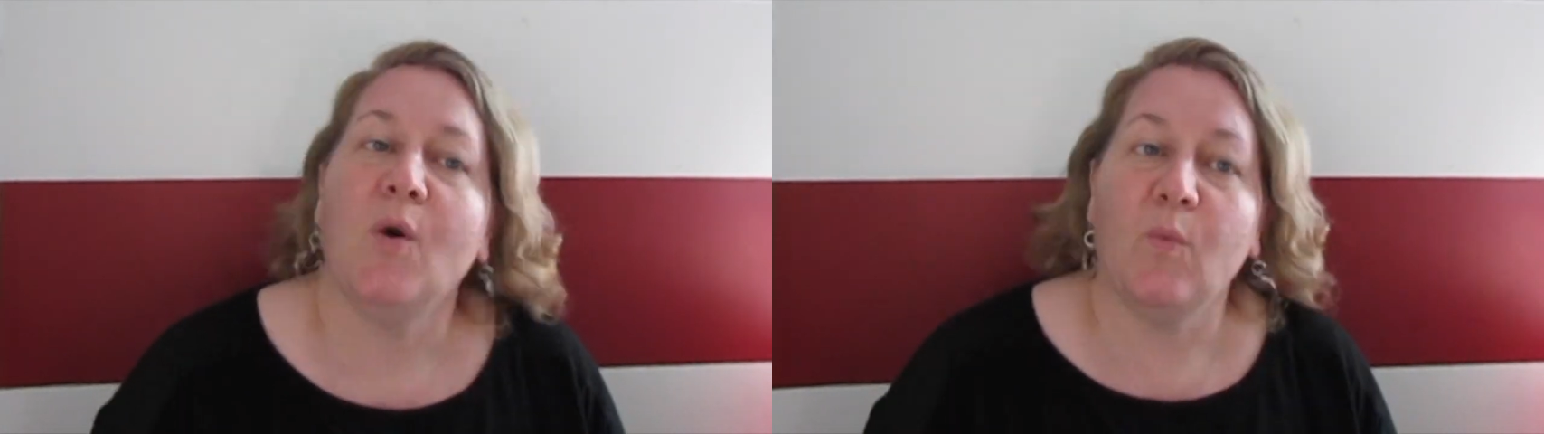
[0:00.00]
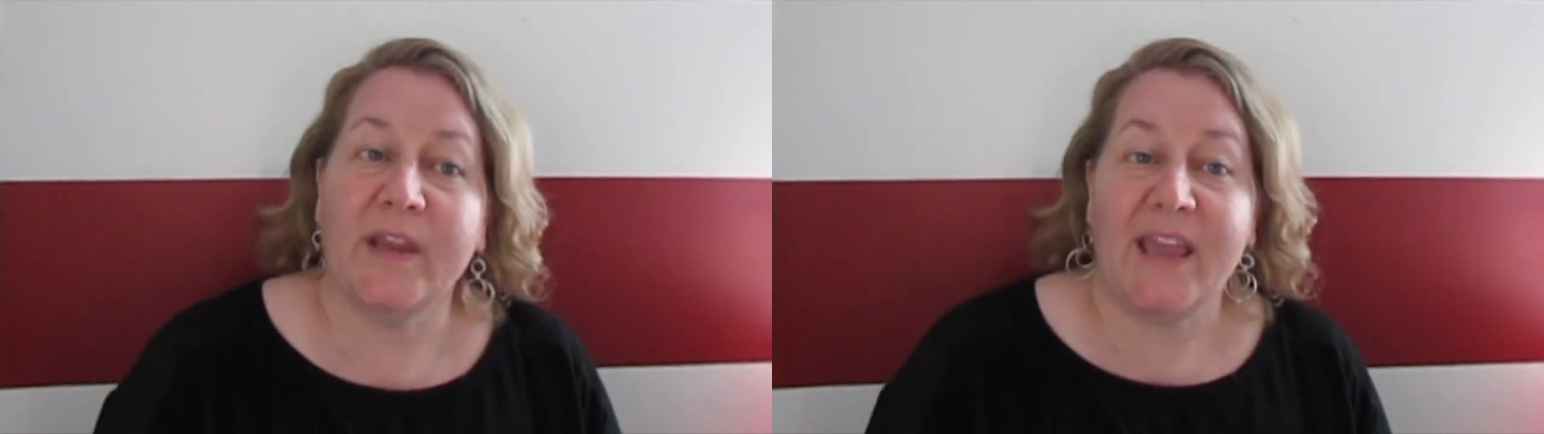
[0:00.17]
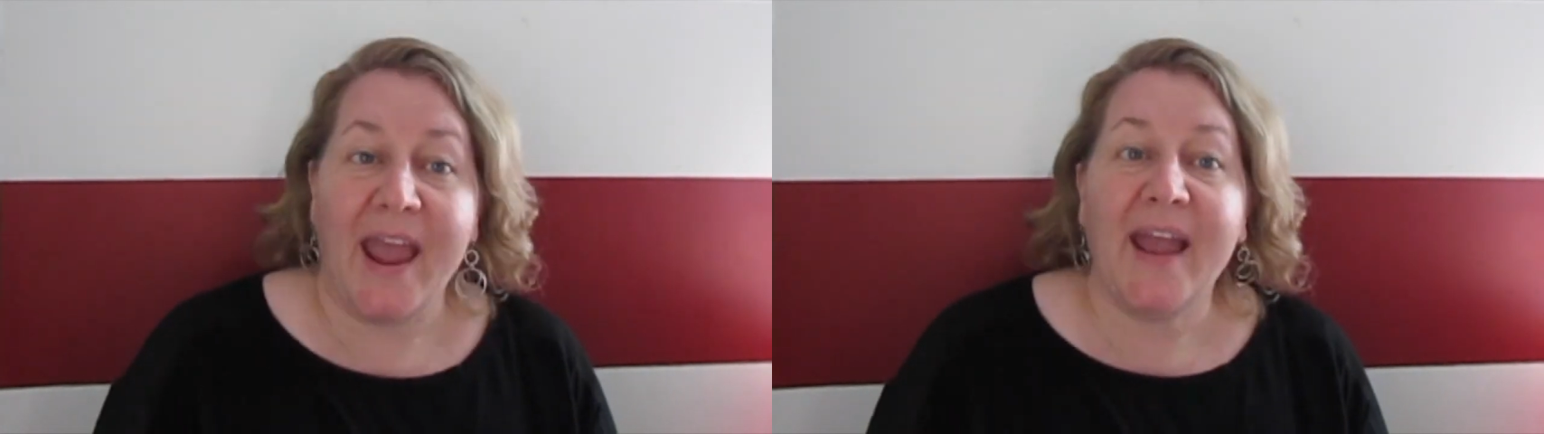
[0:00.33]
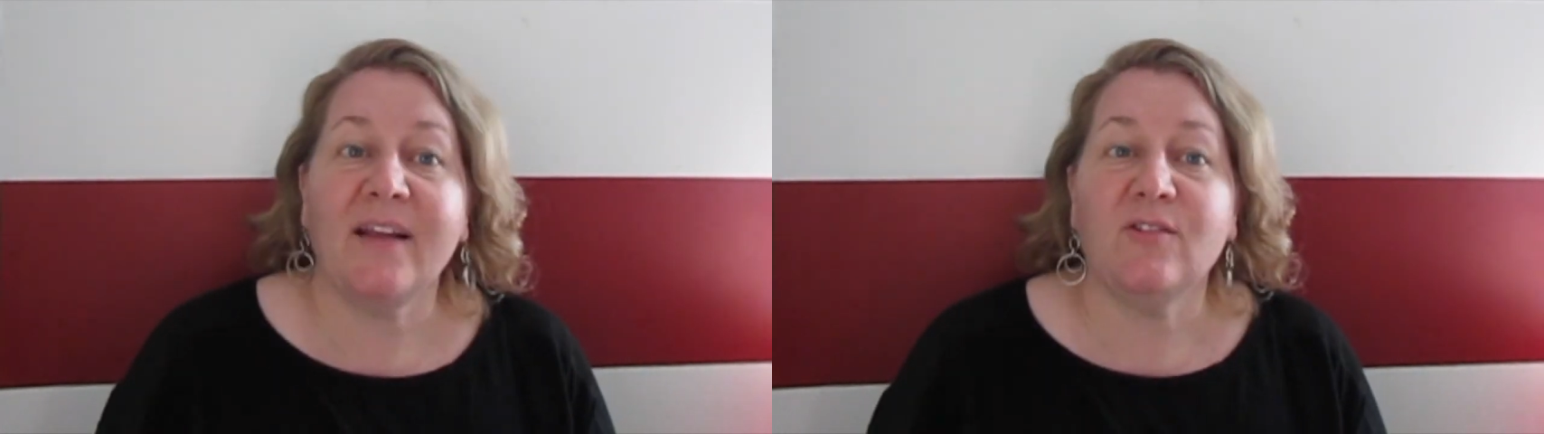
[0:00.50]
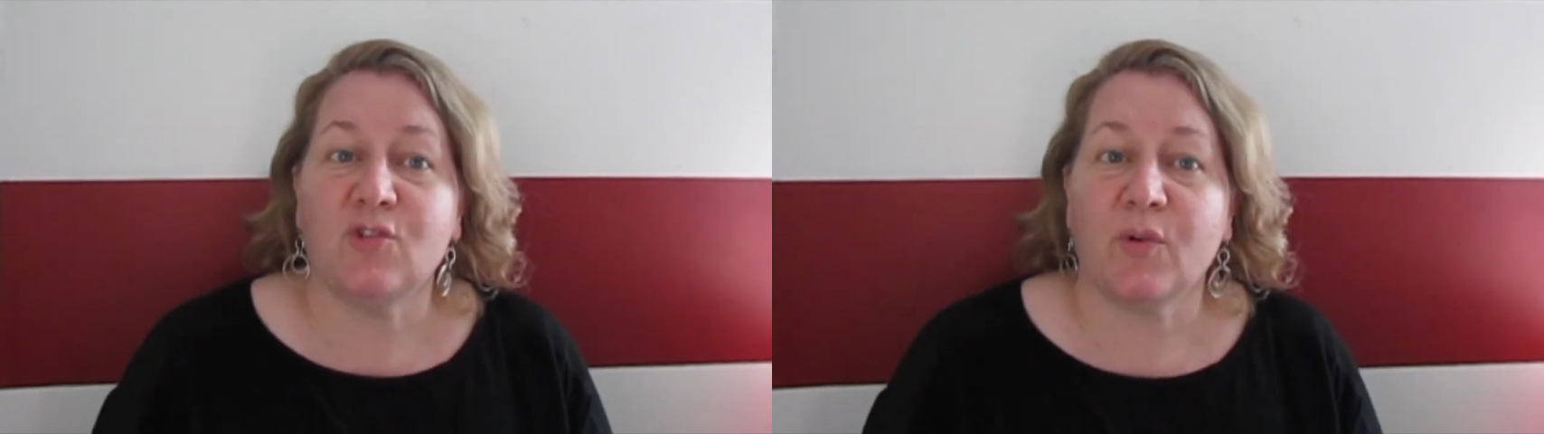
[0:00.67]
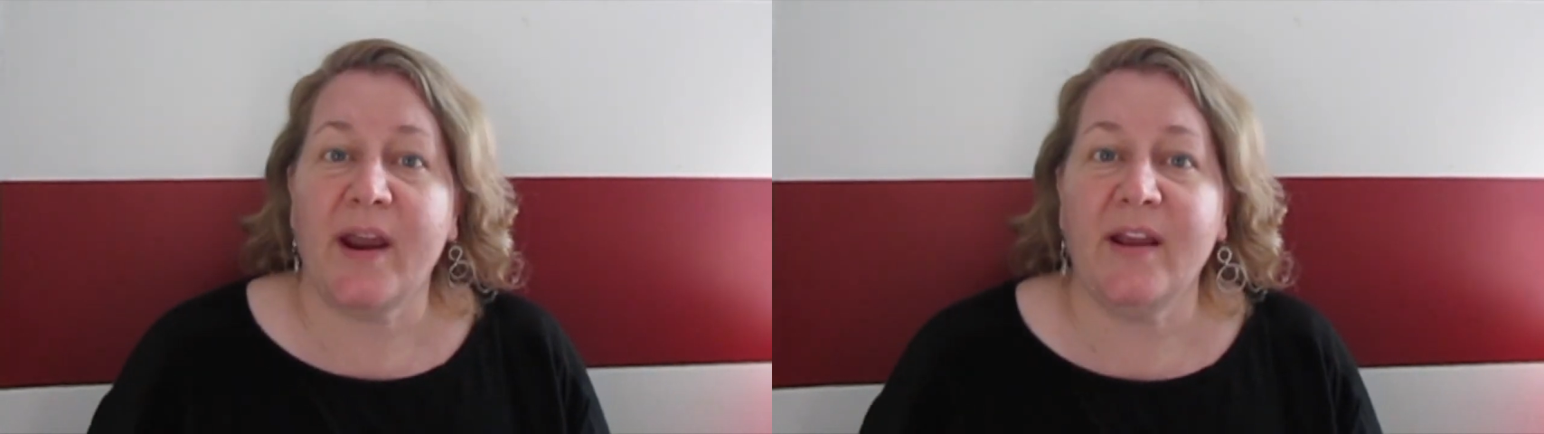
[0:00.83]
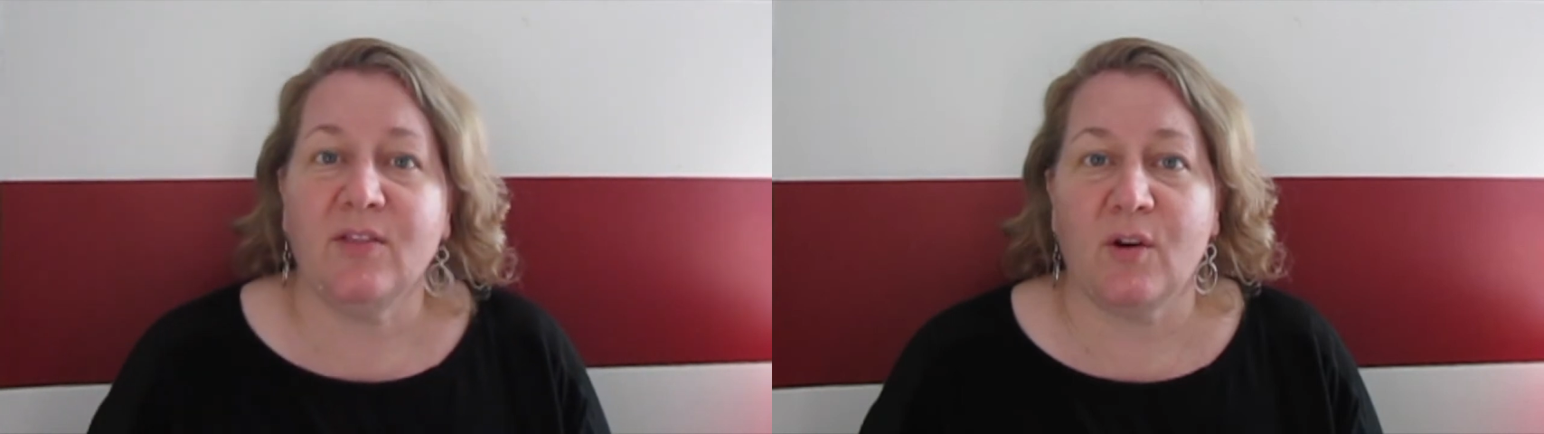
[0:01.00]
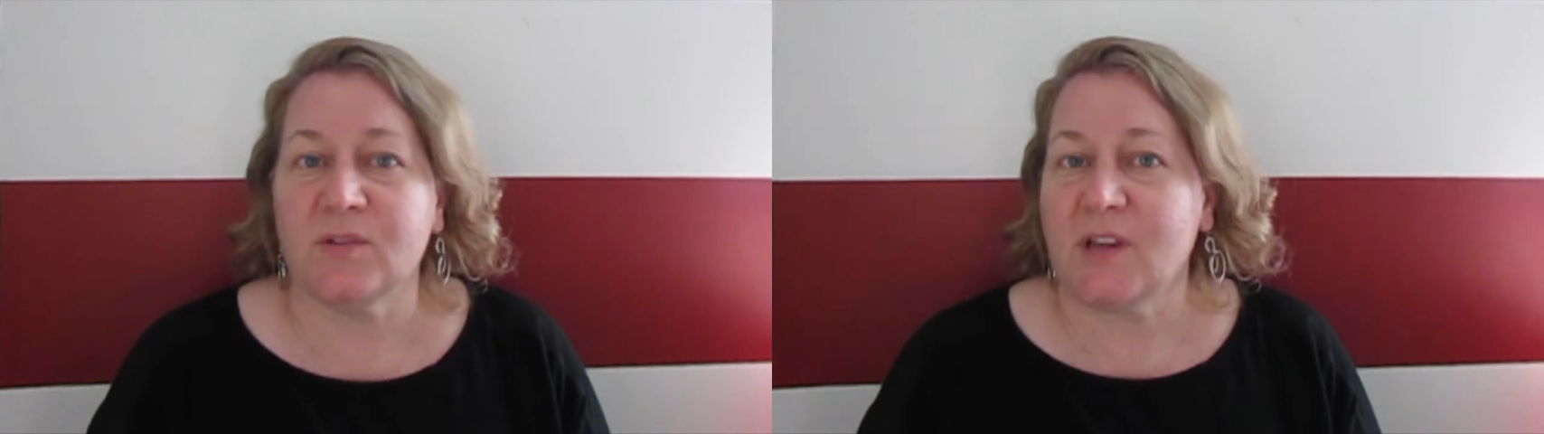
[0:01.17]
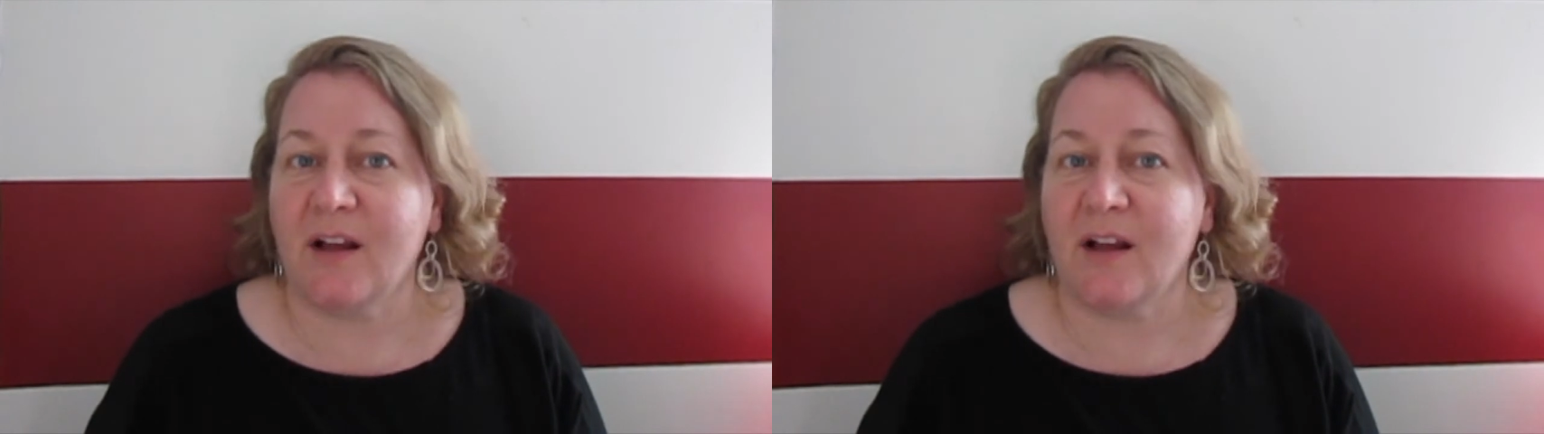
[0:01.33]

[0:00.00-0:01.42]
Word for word: We can train those